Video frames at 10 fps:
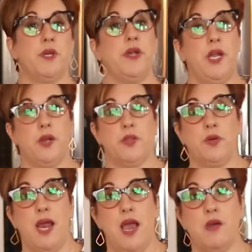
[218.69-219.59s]
their ear to the
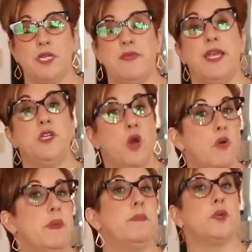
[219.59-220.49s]
ground and they know
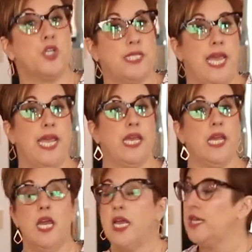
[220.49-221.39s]
what people are saying.
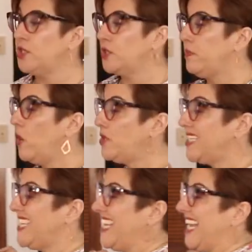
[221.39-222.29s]
So as opposed to
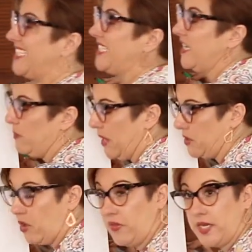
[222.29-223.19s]
guessing about
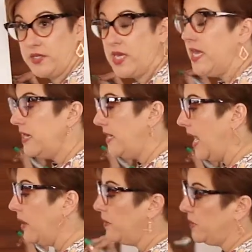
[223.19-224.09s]
all this,
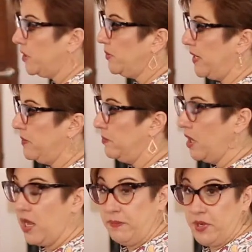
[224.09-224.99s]
now I'm gonna create a
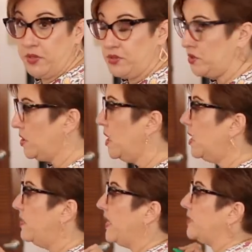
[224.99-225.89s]
blog post
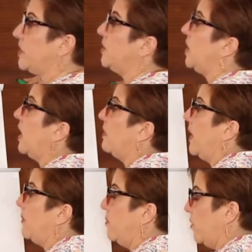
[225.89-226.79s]
that's going to talk
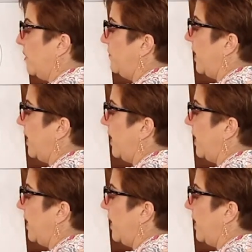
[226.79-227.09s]
about pork